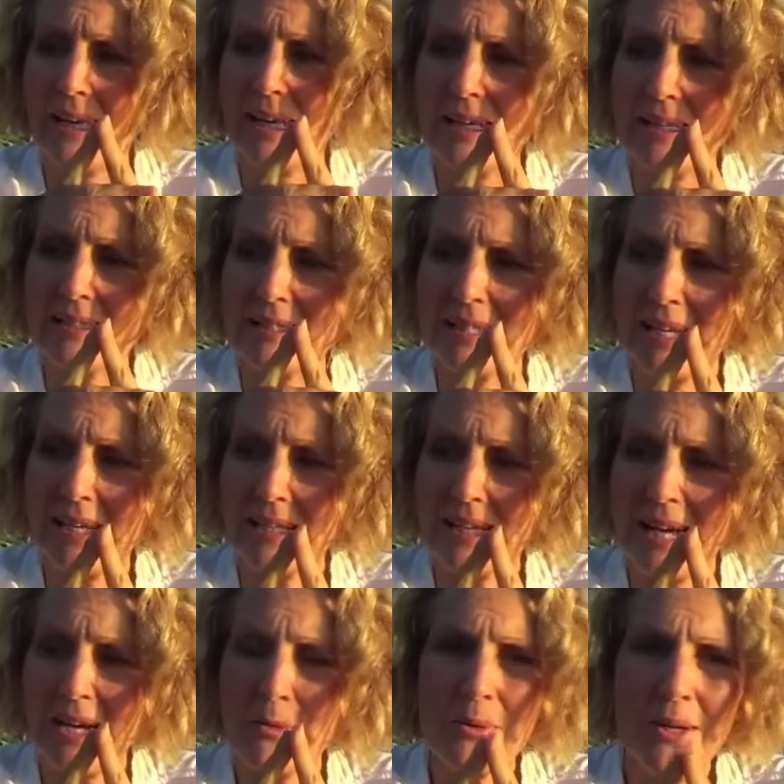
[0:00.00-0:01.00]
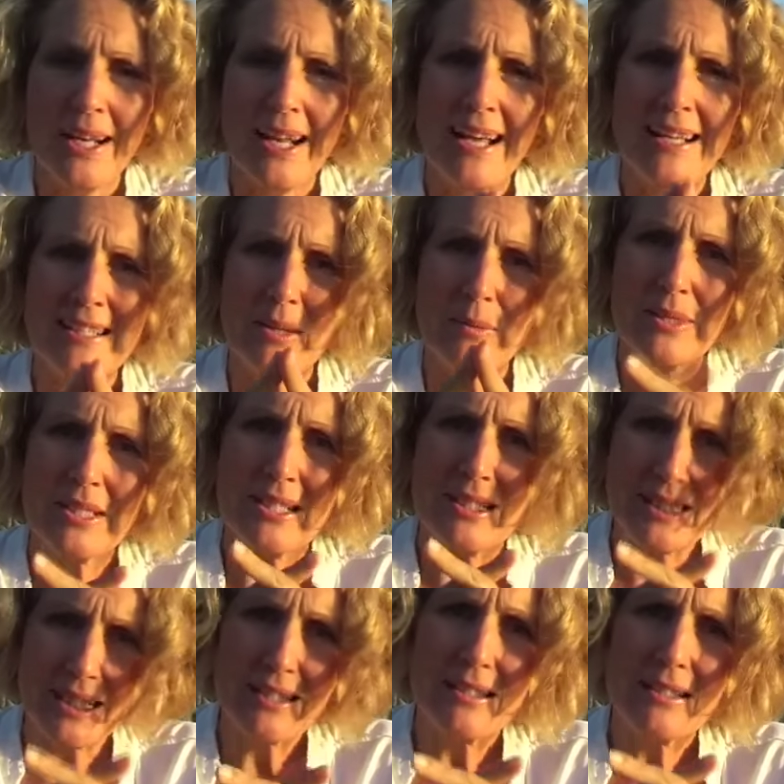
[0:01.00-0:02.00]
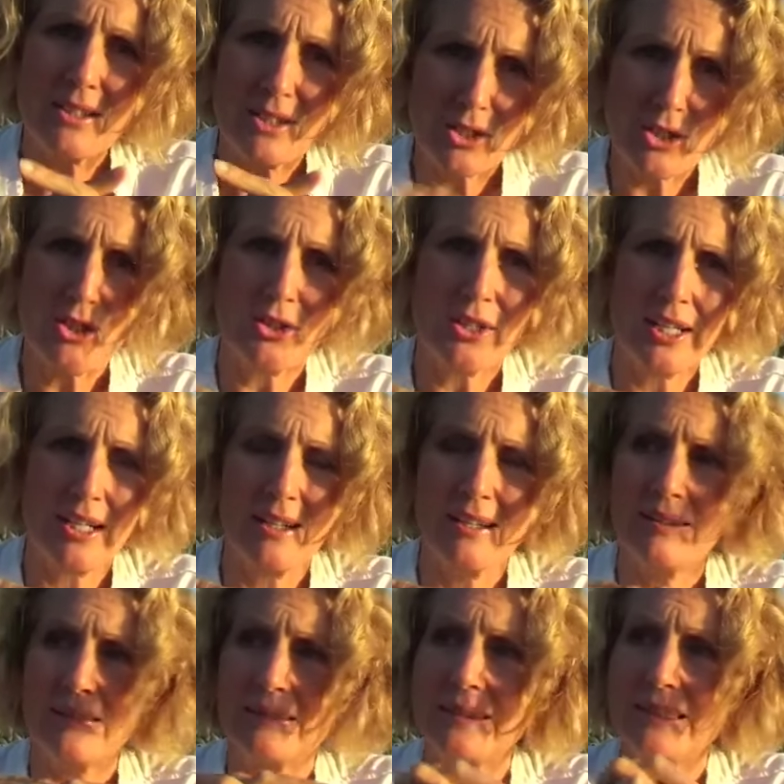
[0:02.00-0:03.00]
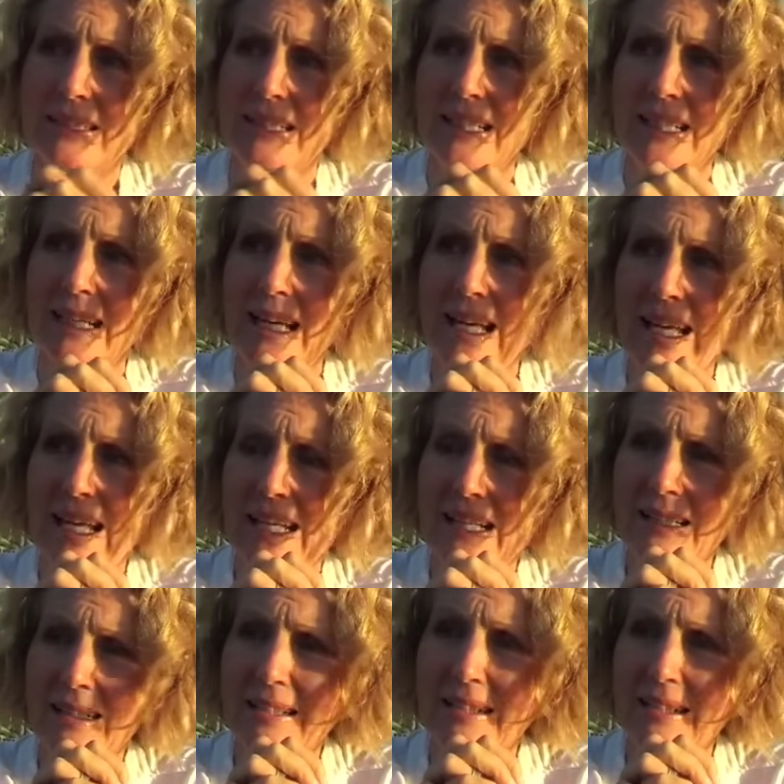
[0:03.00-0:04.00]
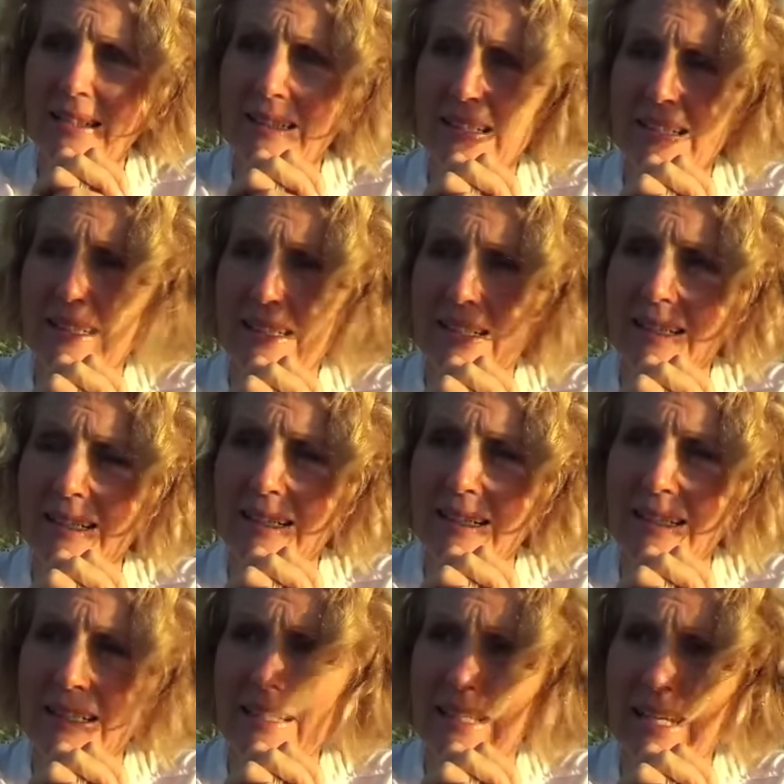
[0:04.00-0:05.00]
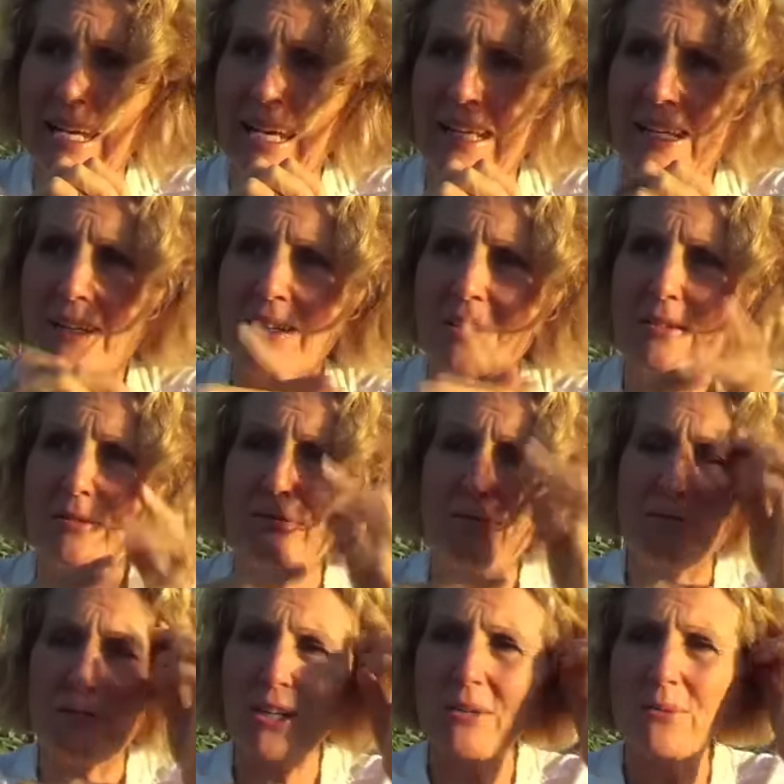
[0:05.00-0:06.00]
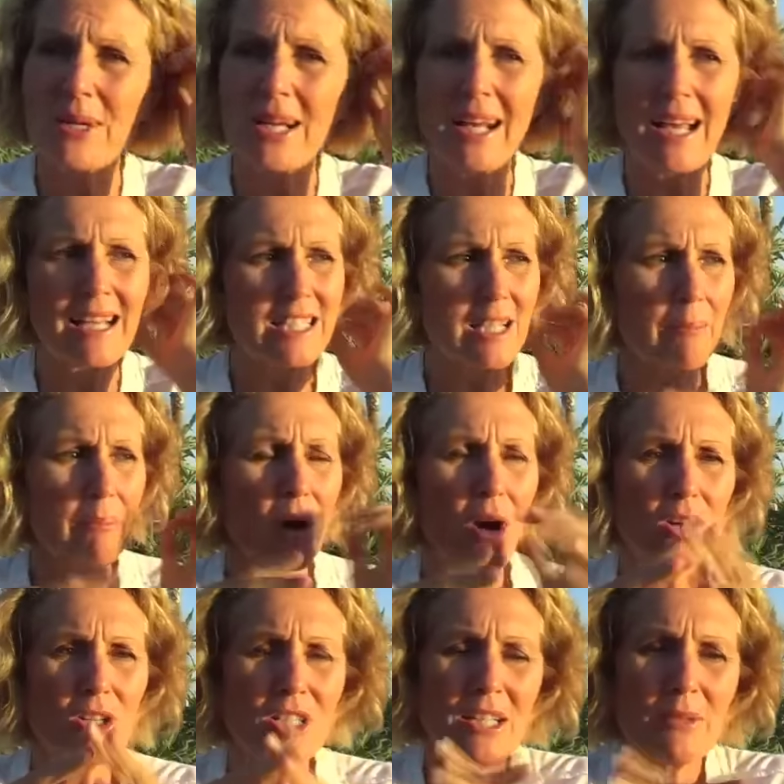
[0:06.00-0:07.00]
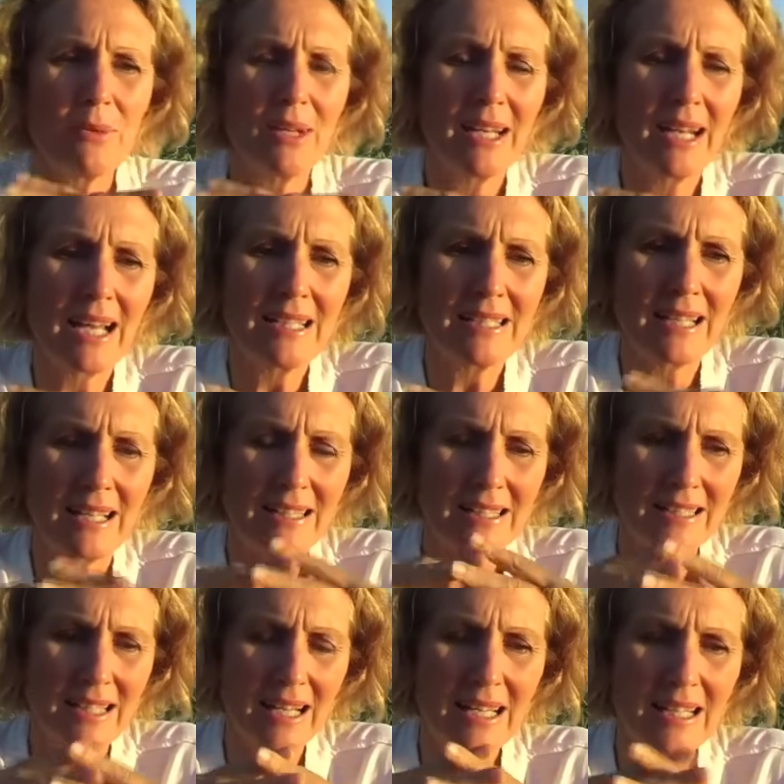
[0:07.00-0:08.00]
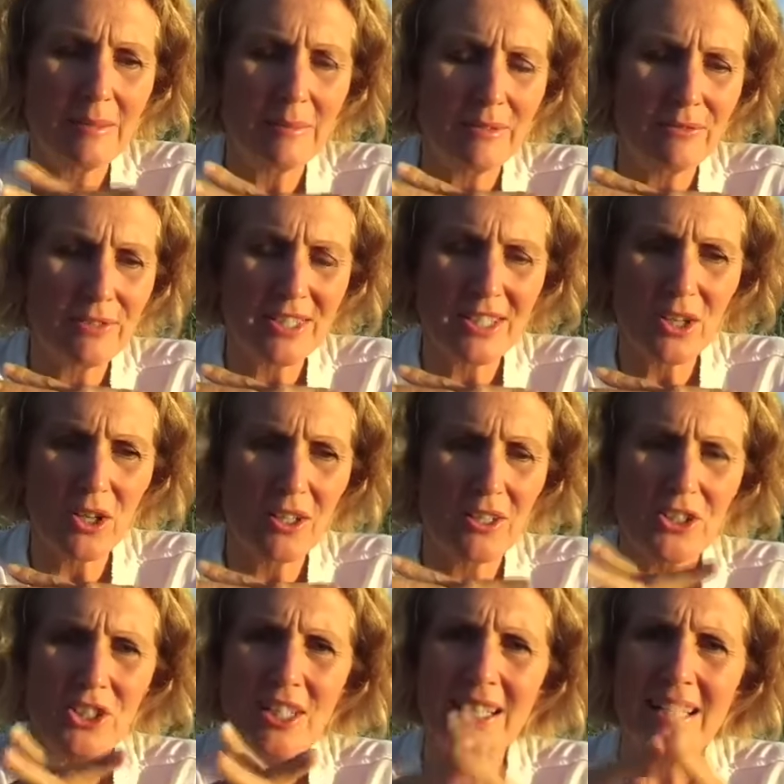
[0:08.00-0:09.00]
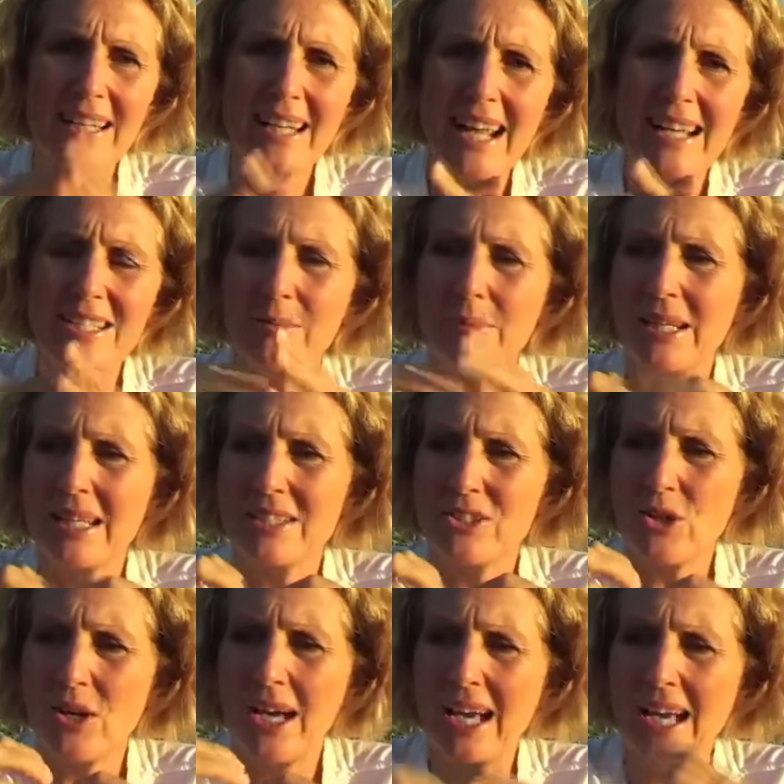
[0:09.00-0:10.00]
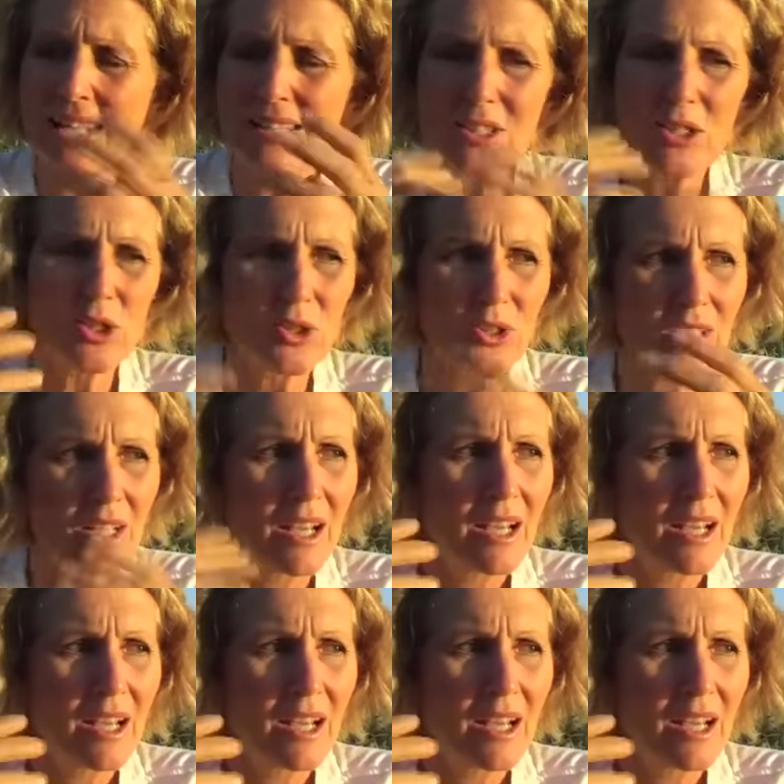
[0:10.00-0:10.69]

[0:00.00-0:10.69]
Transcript: is that I realized I was addicted to sugar. And I didn't fully realize, I partially realized I'd studied physiology and anatomy, so I understood